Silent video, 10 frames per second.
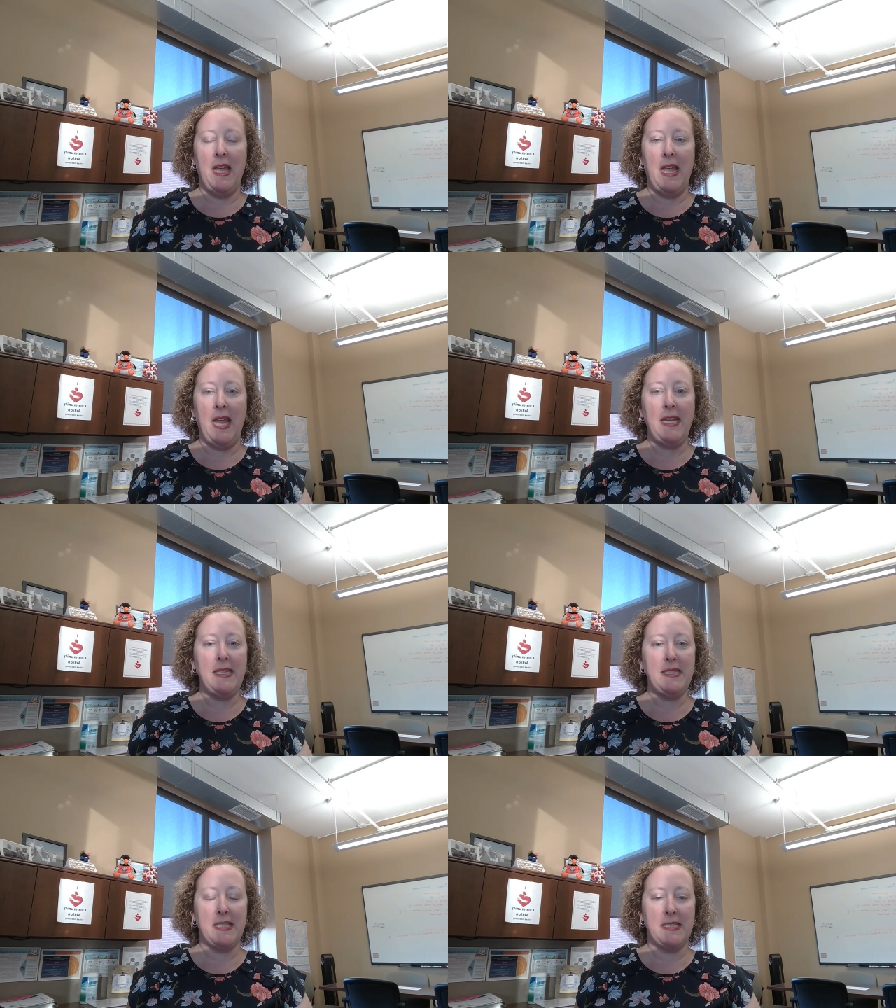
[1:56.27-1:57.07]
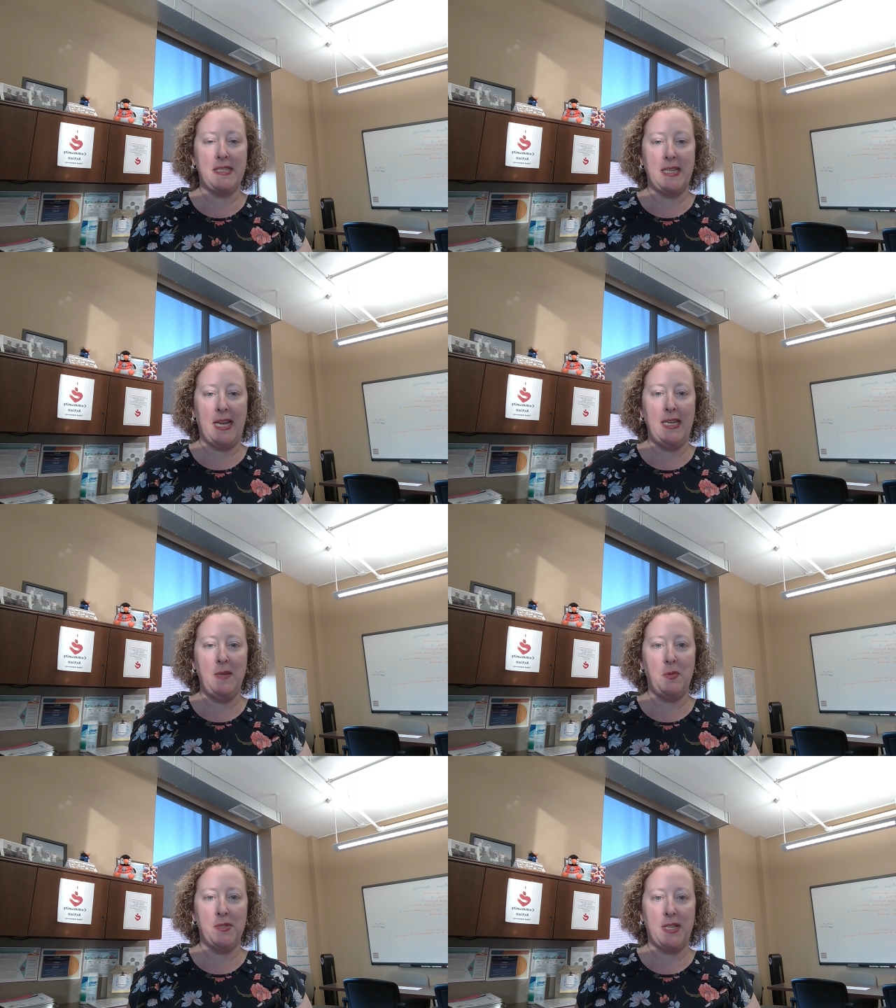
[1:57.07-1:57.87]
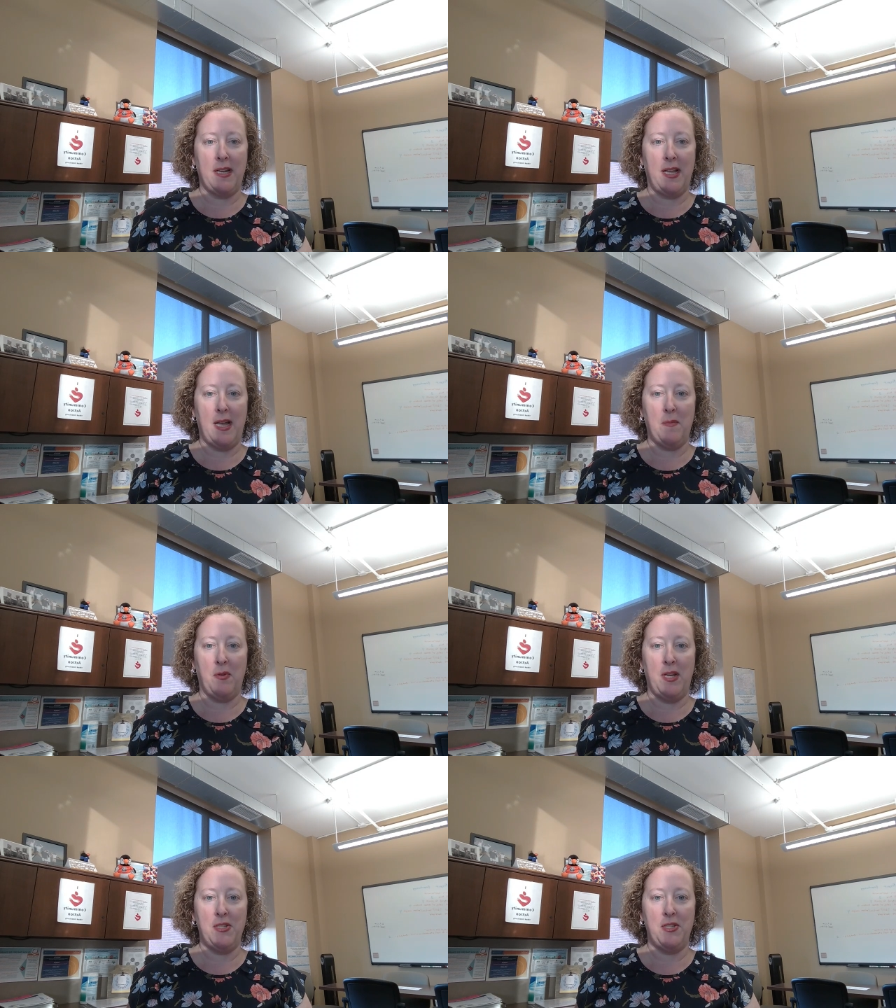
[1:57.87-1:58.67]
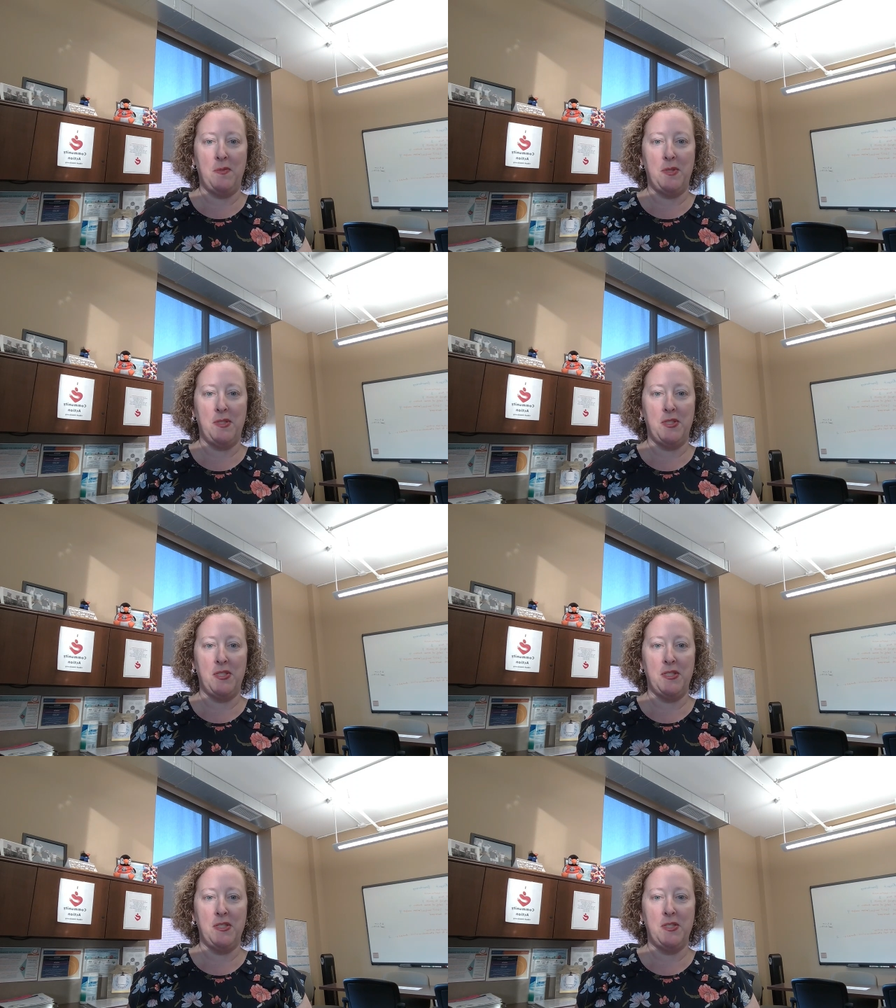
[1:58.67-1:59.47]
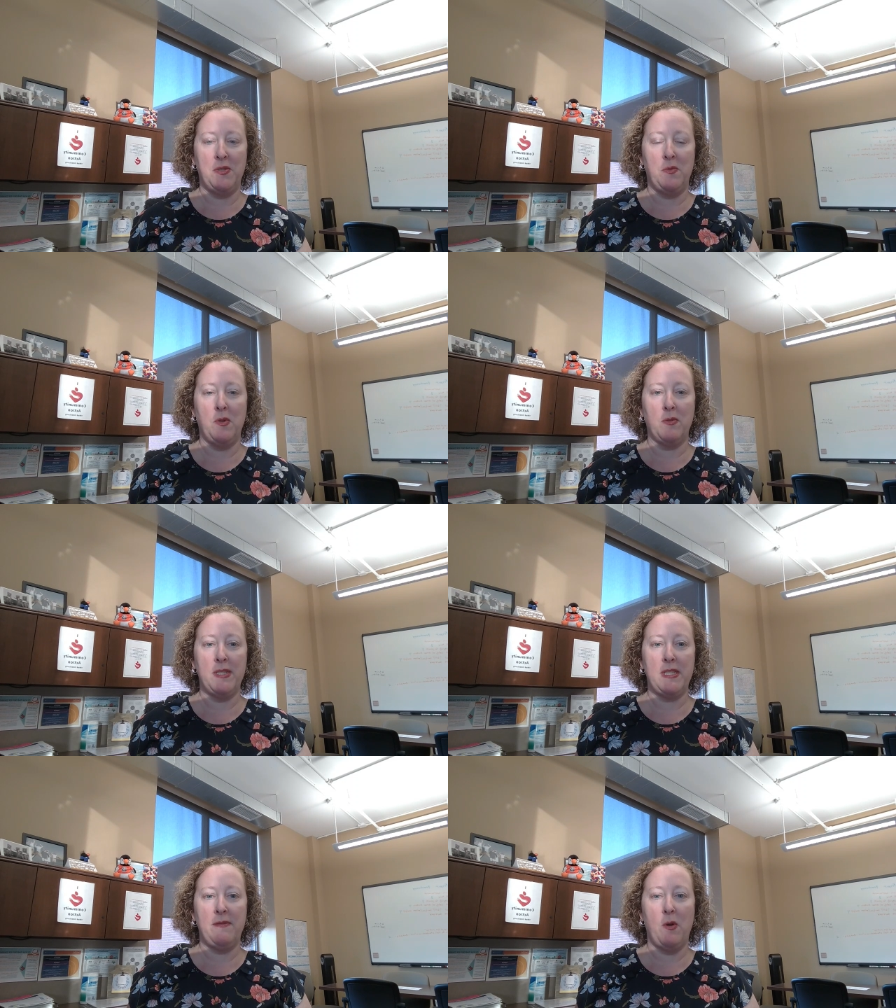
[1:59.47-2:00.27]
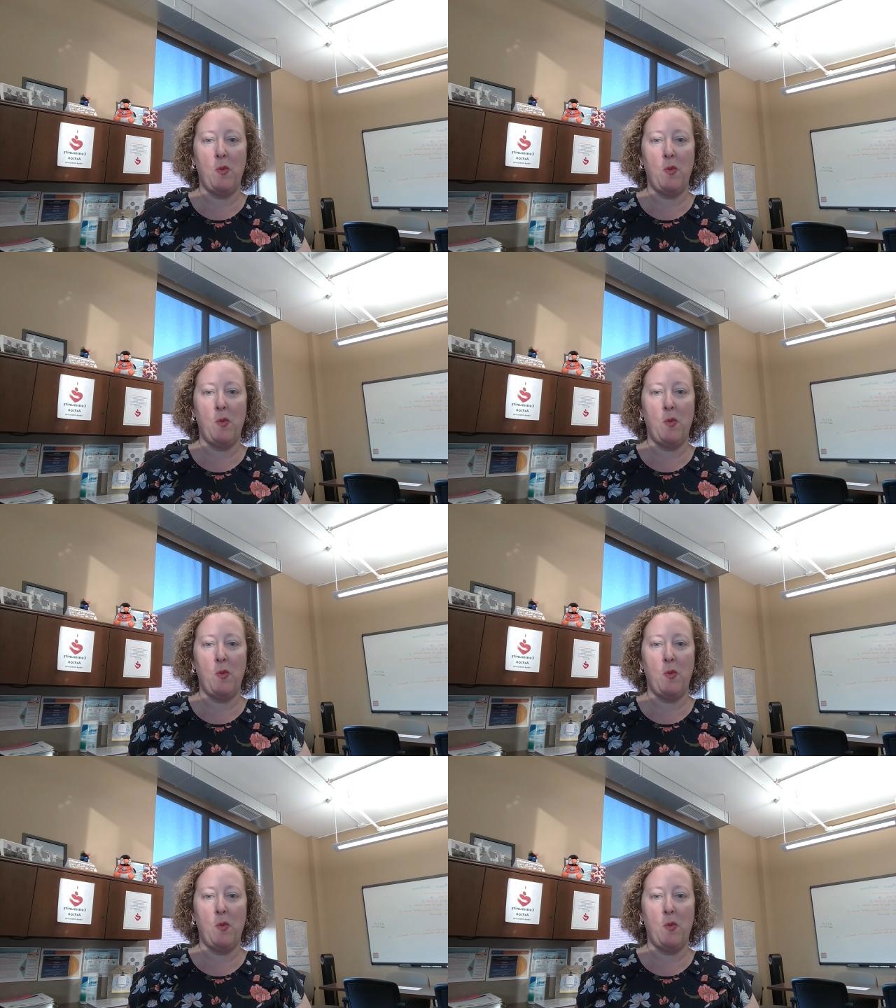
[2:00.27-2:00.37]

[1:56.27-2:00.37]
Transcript: 86 to 90% comp ratio positions will receive a